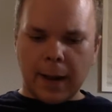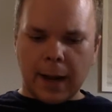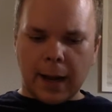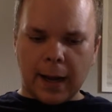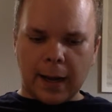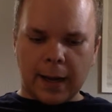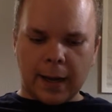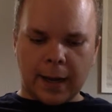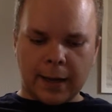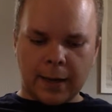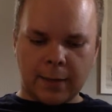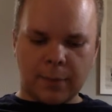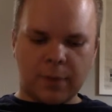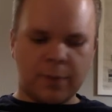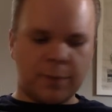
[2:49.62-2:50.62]
a
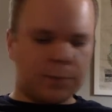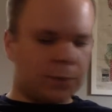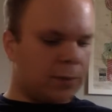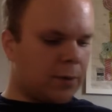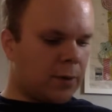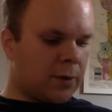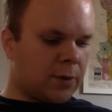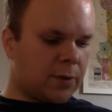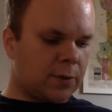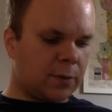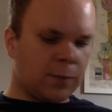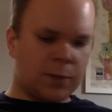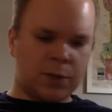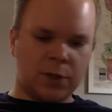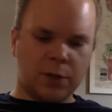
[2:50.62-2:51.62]
number of blue notes
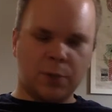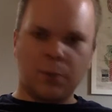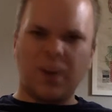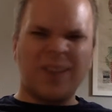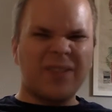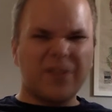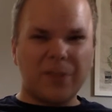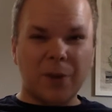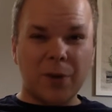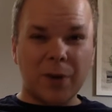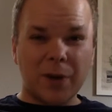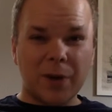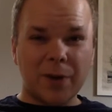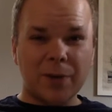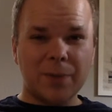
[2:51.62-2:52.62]
with just one
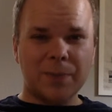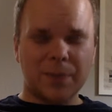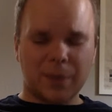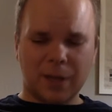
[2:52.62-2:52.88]
photo